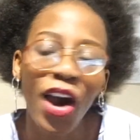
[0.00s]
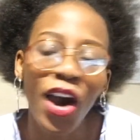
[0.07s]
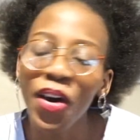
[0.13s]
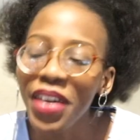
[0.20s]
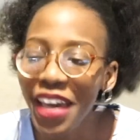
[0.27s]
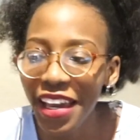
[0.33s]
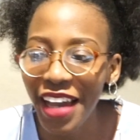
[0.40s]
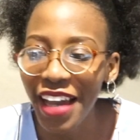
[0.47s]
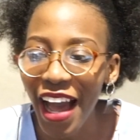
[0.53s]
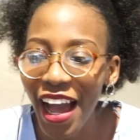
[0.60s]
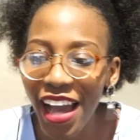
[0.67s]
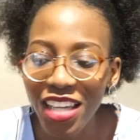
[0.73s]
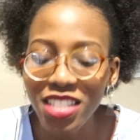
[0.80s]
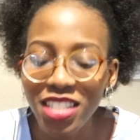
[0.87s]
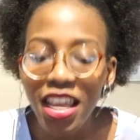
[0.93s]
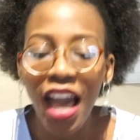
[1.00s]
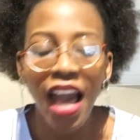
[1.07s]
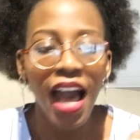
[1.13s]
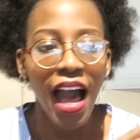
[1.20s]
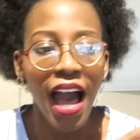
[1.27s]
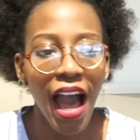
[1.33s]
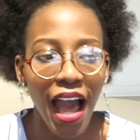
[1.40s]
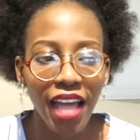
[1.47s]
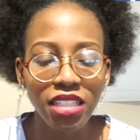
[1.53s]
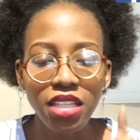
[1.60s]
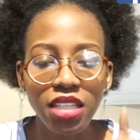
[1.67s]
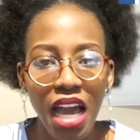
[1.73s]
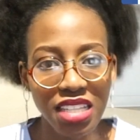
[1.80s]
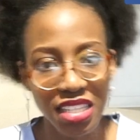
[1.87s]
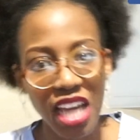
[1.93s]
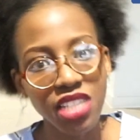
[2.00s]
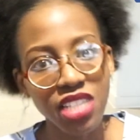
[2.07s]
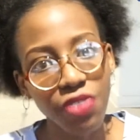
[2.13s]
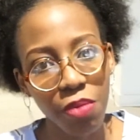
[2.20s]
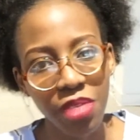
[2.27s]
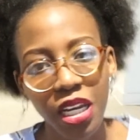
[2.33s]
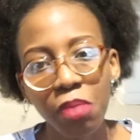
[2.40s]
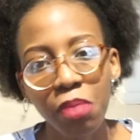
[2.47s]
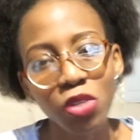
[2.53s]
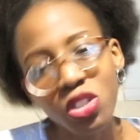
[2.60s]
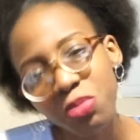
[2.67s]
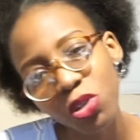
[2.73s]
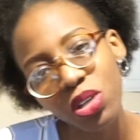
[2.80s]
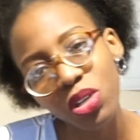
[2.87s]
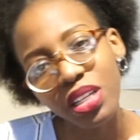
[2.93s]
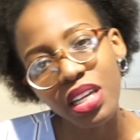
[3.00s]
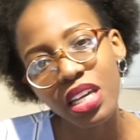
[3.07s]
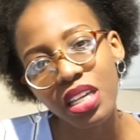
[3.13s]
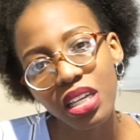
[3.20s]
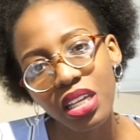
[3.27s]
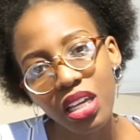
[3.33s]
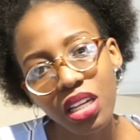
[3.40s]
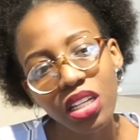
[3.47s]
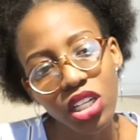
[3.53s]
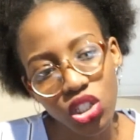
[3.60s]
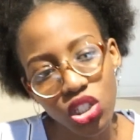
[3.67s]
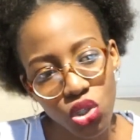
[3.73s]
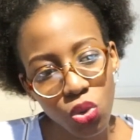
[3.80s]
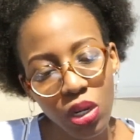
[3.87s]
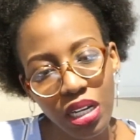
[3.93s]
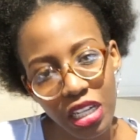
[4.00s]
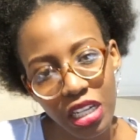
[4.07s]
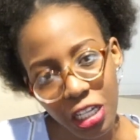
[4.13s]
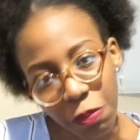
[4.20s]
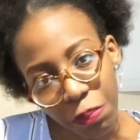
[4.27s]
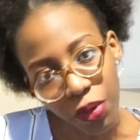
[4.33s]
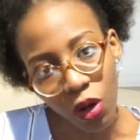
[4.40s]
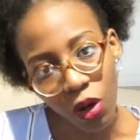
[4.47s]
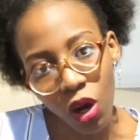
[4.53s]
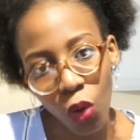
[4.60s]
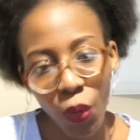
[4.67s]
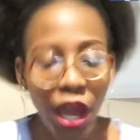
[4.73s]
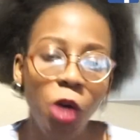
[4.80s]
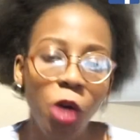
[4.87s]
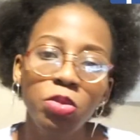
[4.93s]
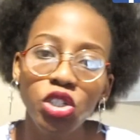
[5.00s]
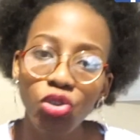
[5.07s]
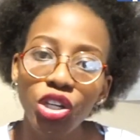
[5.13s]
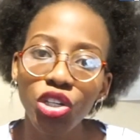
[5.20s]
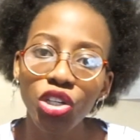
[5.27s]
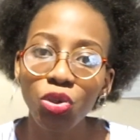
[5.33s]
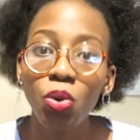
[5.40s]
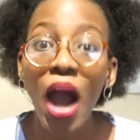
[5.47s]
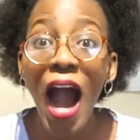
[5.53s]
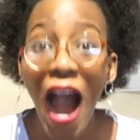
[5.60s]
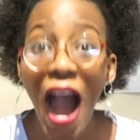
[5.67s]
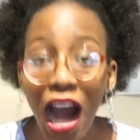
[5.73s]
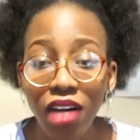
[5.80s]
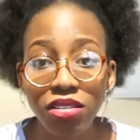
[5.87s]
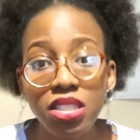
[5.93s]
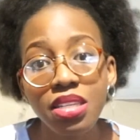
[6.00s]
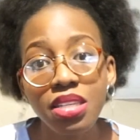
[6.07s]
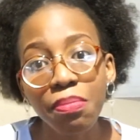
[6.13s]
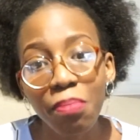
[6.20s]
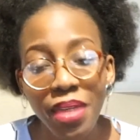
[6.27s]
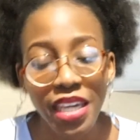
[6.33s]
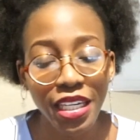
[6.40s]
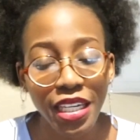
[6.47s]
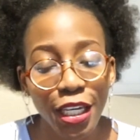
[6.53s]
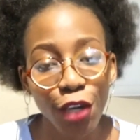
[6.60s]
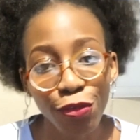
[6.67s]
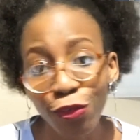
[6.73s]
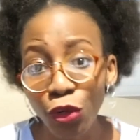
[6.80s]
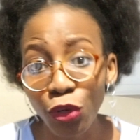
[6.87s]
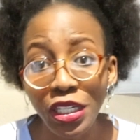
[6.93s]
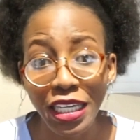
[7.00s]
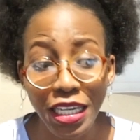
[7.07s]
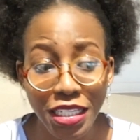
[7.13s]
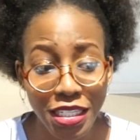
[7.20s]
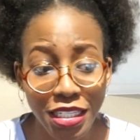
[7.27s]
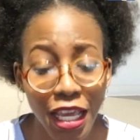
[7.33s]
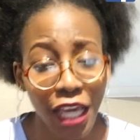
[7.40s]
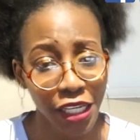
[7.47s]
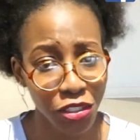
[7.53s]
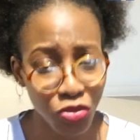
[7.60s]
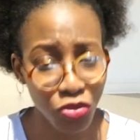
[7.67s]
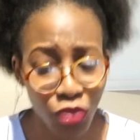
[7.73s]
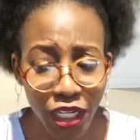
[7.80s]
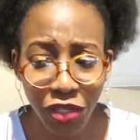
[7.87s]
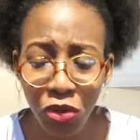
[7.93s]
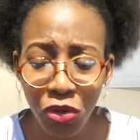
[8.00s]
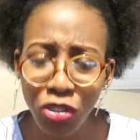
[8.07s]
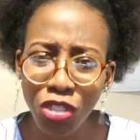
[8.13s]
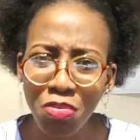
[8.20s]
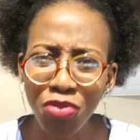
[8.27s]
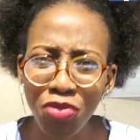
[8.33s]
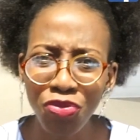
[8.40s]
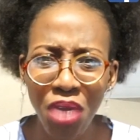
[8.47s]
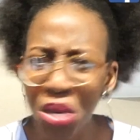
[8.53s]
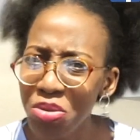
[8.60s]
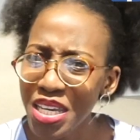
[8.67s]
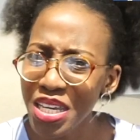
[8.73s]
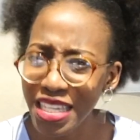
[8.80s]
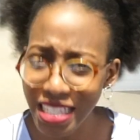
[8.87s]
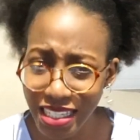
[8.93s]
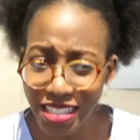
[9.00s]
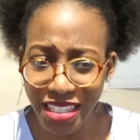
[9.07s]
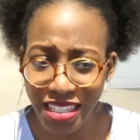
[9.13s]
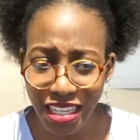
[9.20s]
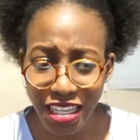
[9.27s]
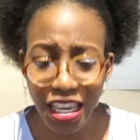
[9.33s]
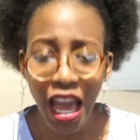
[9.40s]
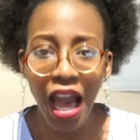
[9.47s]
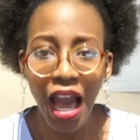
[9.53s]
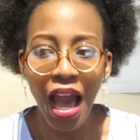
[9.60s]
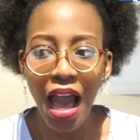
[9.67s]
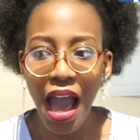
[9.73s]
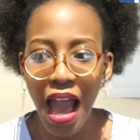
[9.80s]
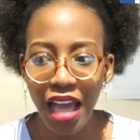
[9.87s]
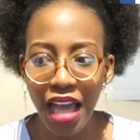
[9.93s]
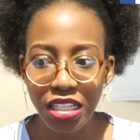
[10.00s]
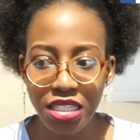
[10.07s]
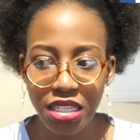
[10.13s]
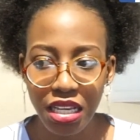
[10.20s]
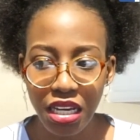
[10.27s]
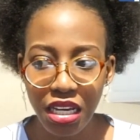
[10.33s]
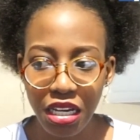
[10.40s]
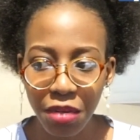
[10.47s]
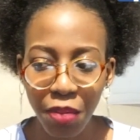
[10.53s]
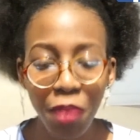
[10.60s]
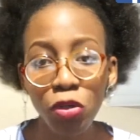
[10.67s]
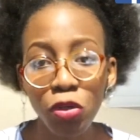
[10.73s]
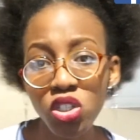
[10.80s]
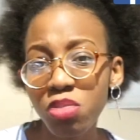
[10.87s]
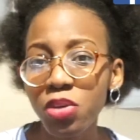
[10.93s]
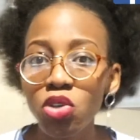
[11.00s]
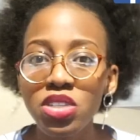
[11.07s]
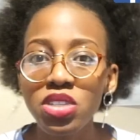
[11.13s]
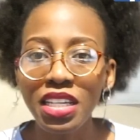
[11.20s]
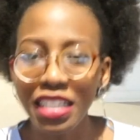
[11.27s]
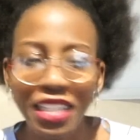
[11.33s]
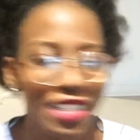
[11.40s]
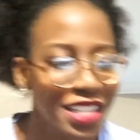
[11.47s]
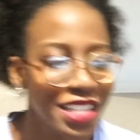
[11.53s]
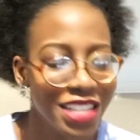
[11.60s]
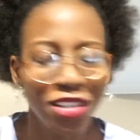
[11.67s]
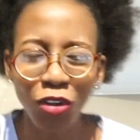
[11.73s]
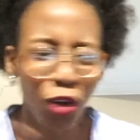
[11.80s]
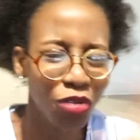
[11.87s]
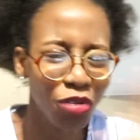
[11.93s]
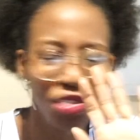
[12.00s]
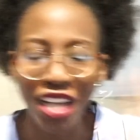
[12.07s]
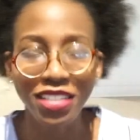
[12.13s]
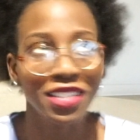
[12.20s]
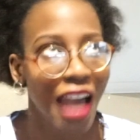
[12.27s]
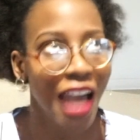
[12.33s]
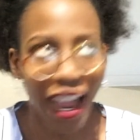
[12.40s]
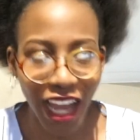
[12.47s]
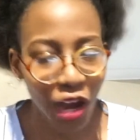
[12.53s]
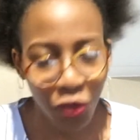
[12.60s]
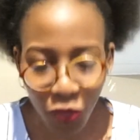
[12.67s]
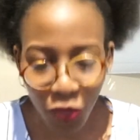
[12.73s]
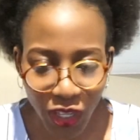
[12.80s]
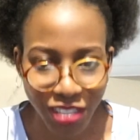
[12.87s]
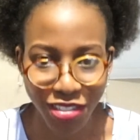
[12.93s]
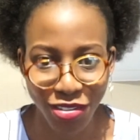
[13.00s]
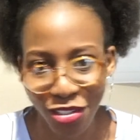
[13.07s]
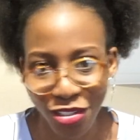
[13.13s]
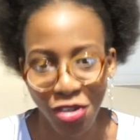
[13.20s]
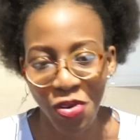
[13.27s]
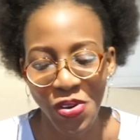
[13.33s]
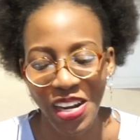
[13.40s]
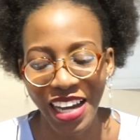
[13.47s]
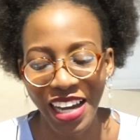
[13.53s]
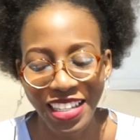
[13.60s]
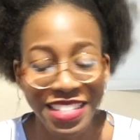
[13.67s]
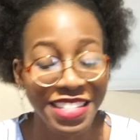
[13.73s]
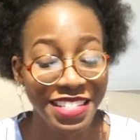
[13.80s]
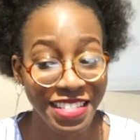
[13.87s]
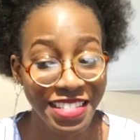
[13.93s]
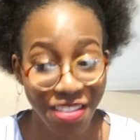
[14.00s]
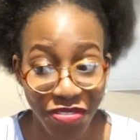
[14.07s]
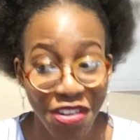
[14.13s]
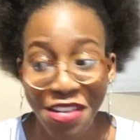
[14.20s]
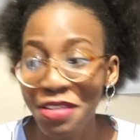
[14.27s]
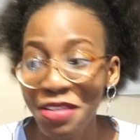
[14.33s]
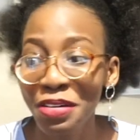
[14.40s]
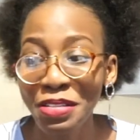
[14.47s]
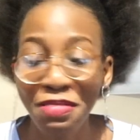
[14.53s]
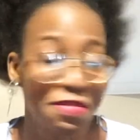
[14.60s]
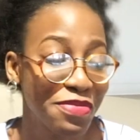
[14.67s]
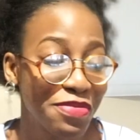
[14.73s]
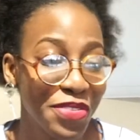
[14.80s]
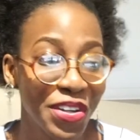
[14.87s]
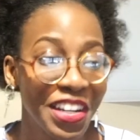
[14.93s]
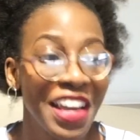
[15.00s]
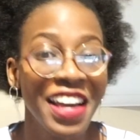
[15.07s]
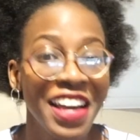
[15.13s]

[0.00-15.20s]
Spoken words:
Okay guys, and aside from that, I'm going to be doing a little clip where I'll be showing you how to make a phone case. It's really going to be very easy, and I'm going to be using glitters and all of that. I can't wait to show you guys. It's definitely going to be fun.